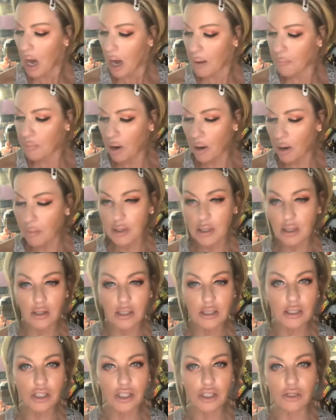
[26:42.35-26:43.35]
I'm probably
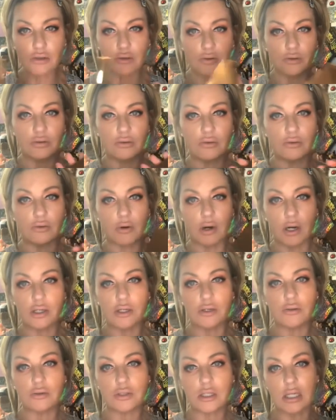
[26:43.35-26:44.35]
going to
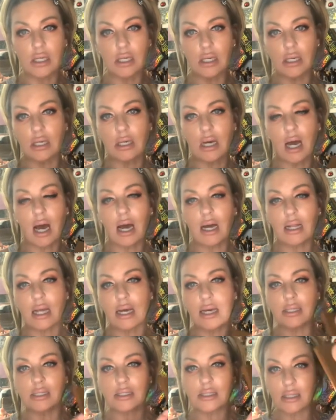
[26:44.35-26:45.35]
use the
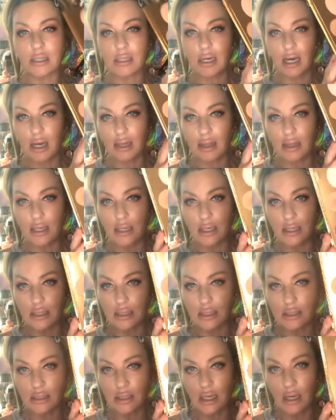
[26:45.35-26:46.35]
highlight, I think,
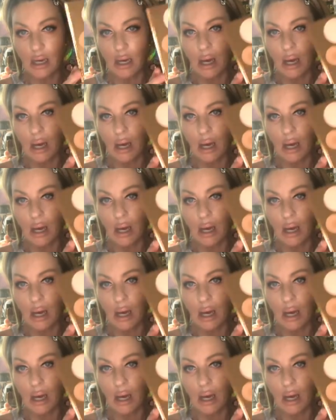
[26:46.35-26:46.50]
in this